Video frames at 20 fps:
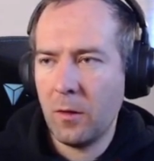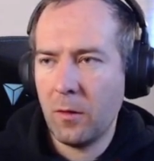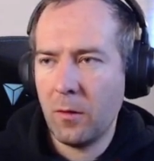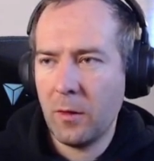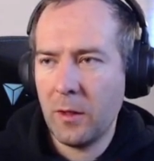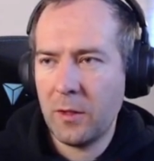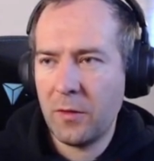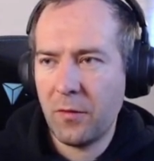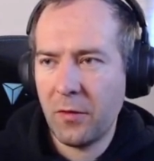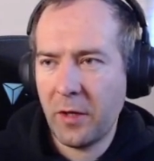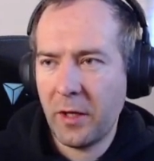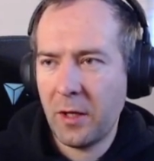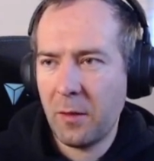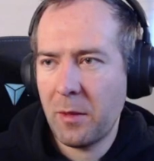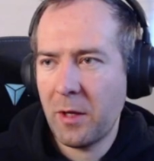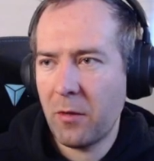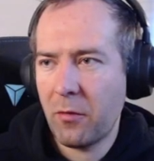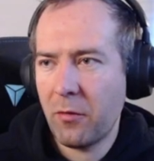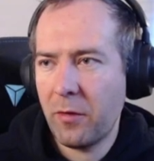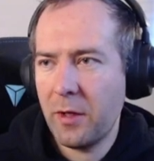Let's forget
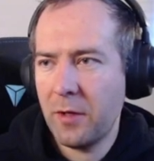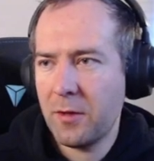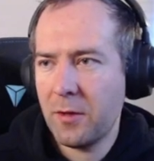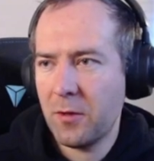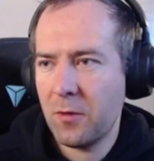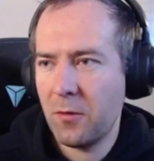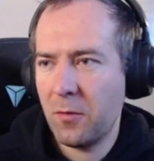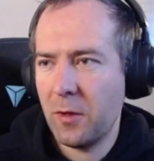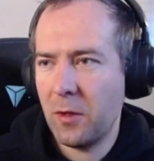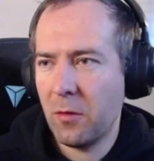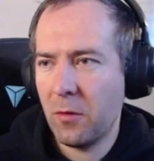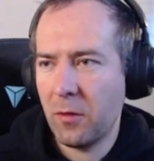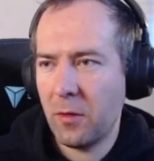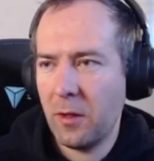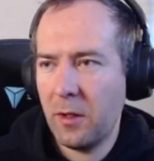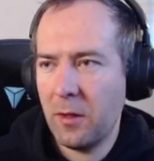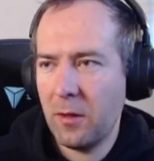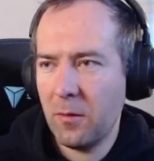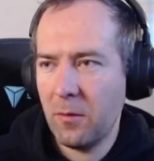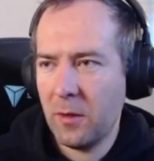about races, we don't
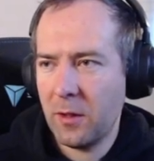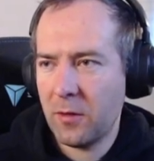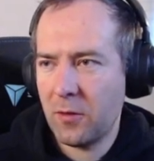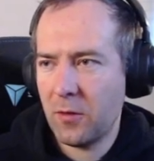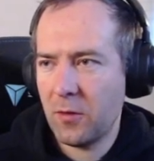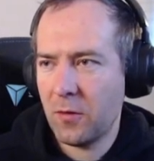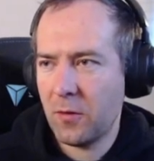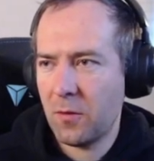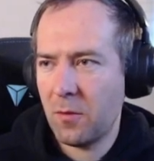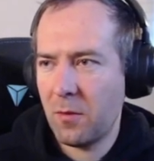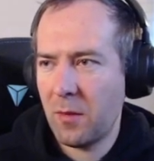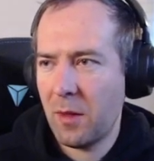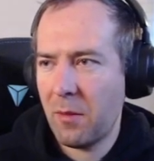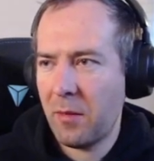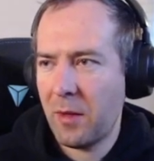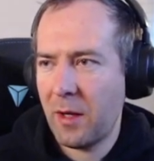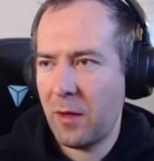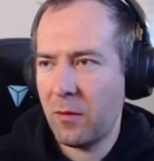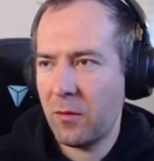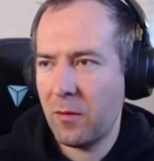need them. Let's just map
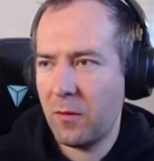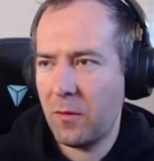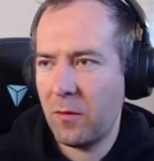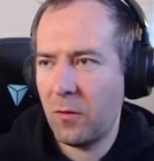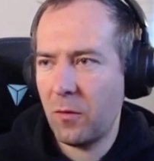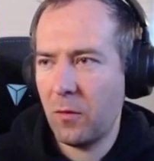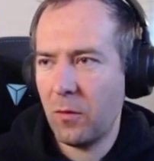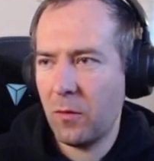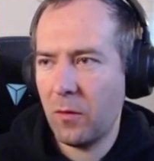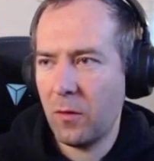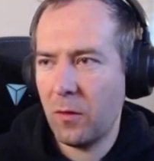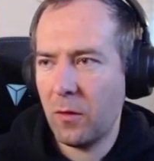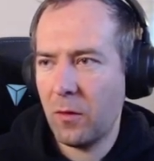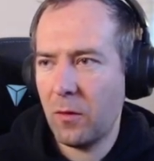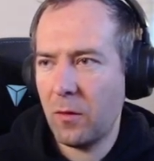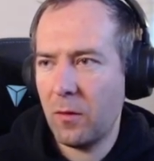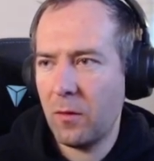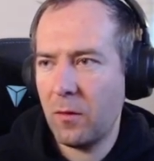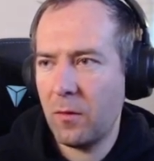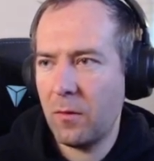out to the
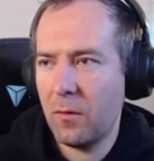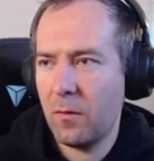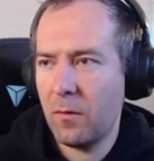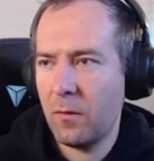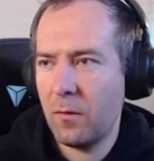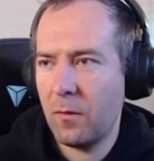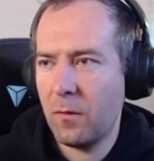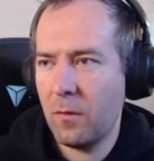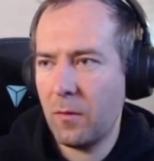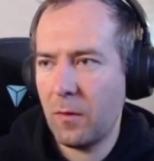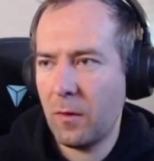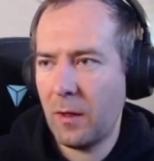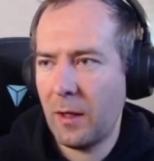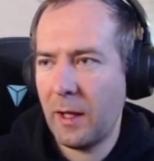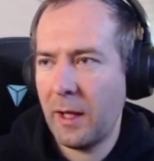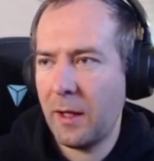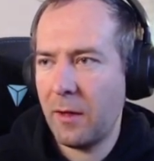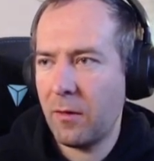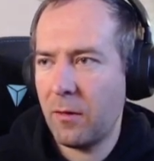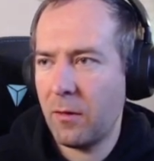
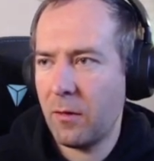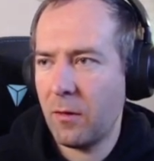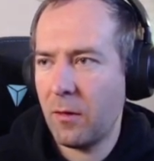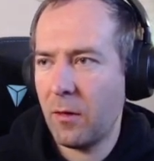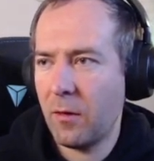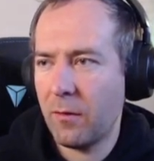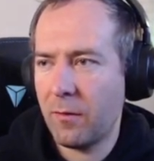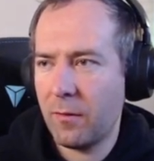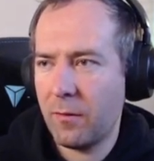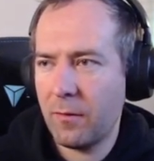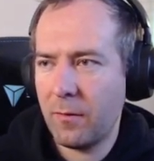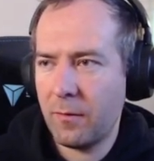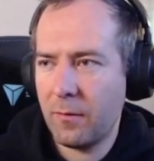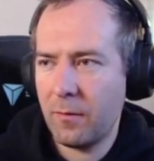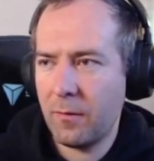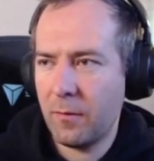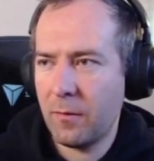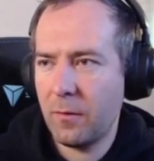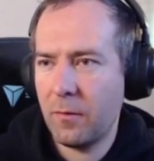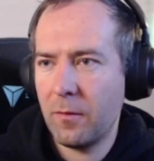length of
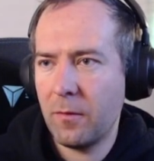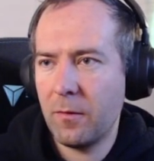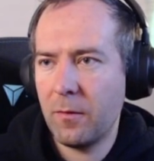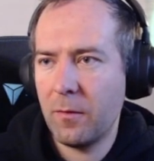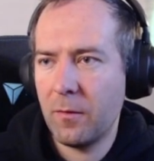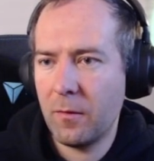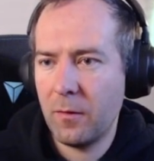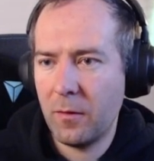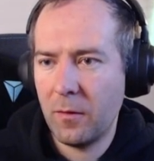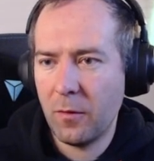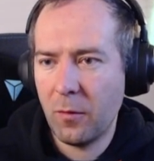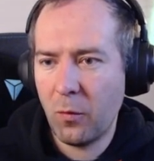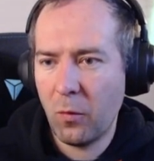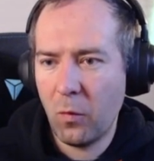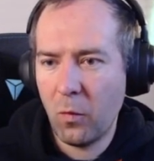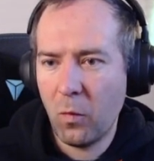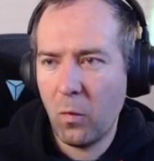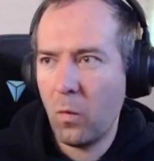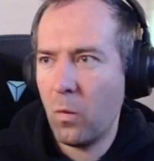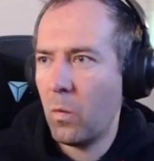the
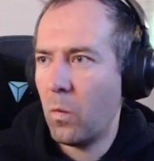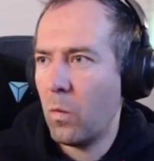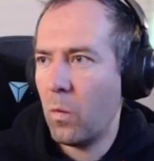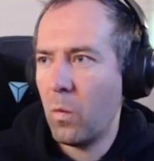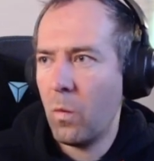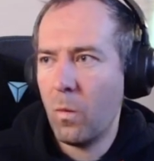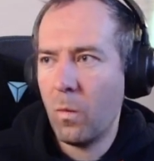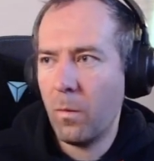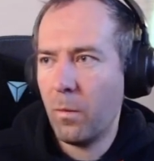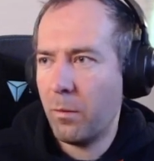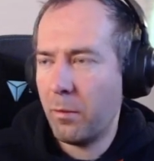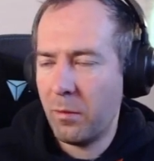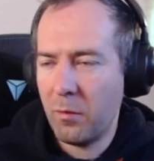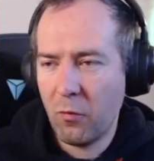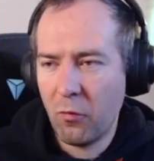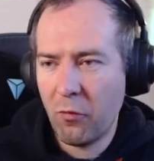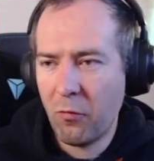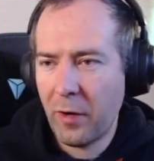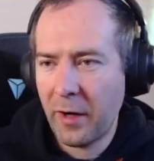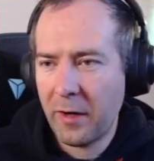
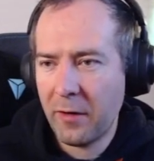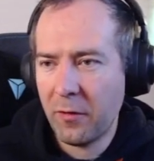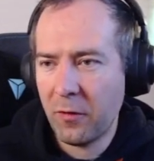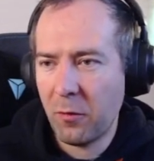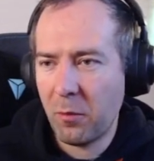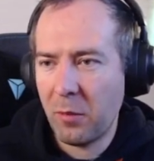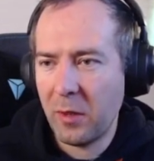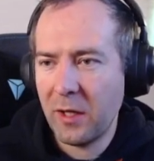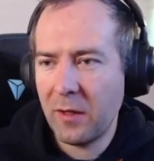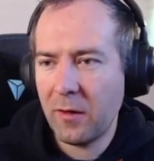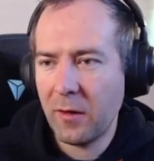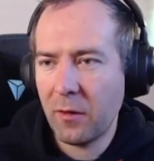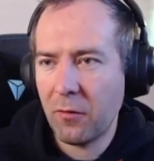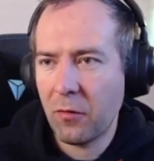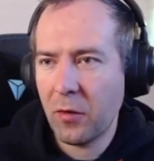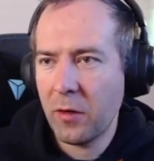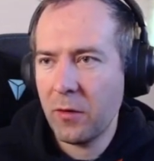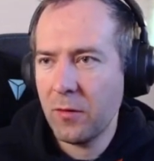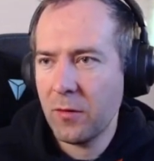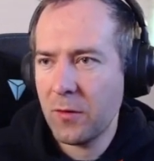record-beating
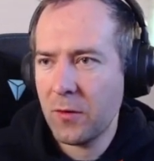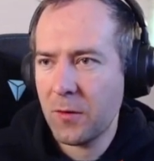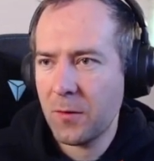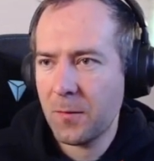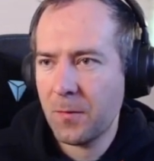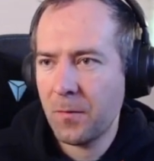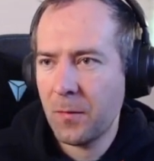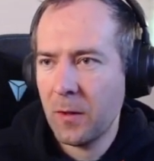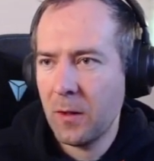runs.